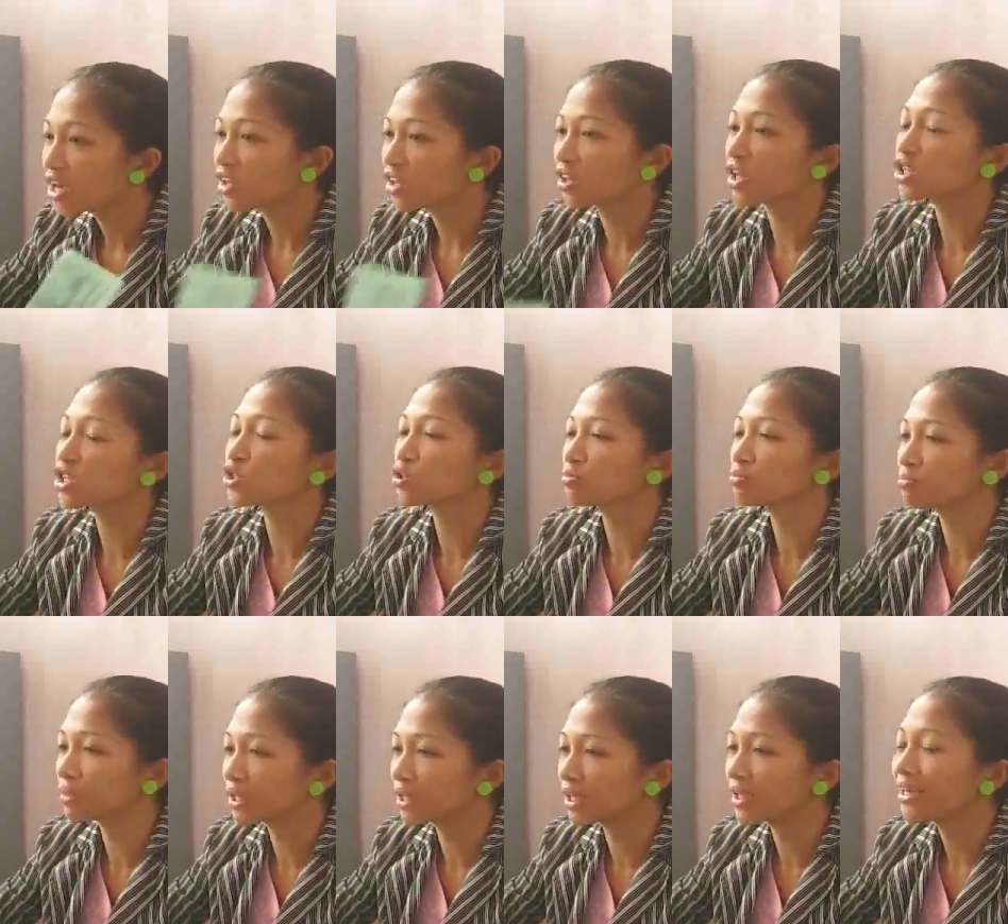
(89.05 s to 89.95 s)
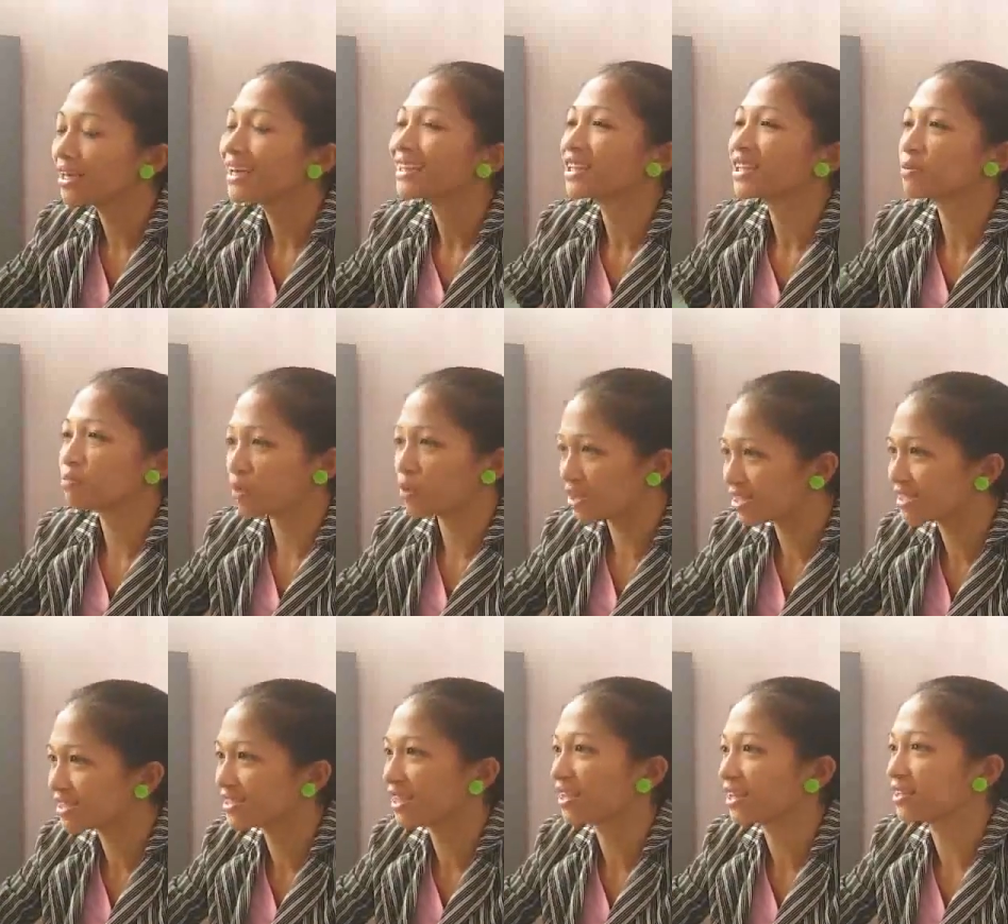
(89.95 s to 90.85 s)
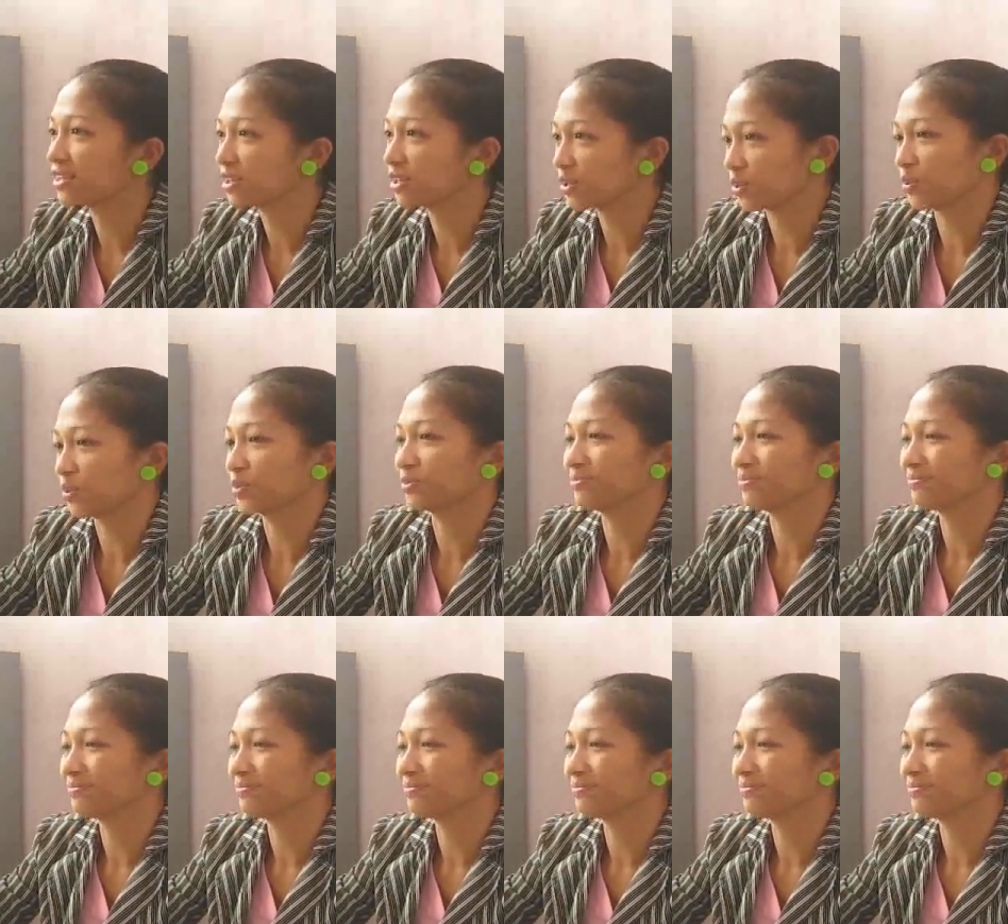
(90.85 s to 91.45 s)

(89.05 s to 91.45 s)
they should be deposited into.